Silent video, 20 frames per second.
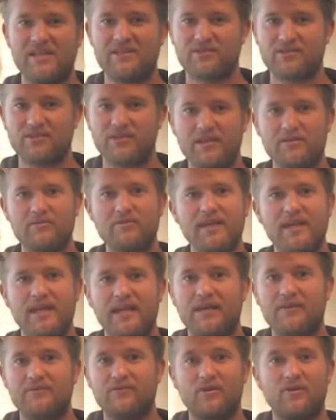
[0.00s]
So here we
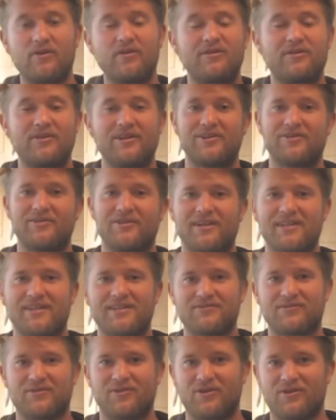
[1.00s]
have all our
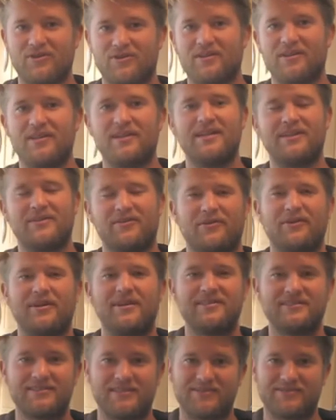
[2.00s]
ingredients for
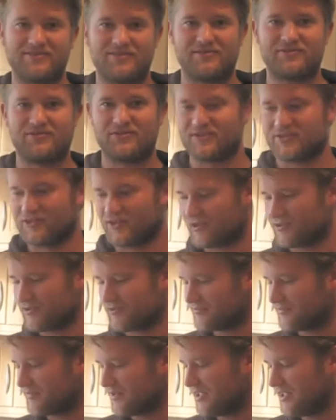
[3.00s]
three sisters
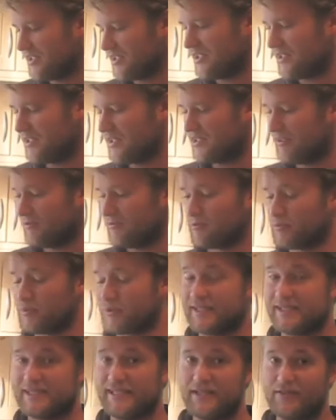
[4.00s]
risotto. What
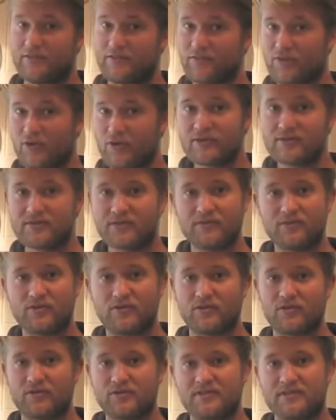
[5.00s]
we'll need first, of
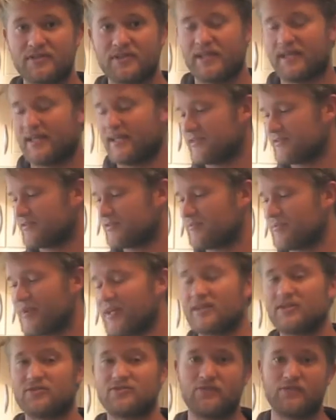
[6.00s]
course, is to
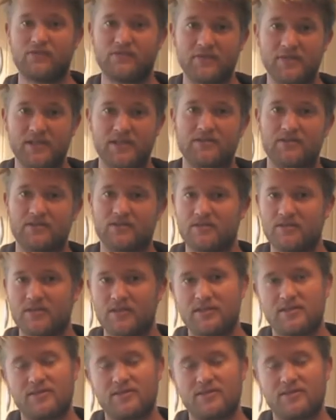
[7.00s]
make a sofrito.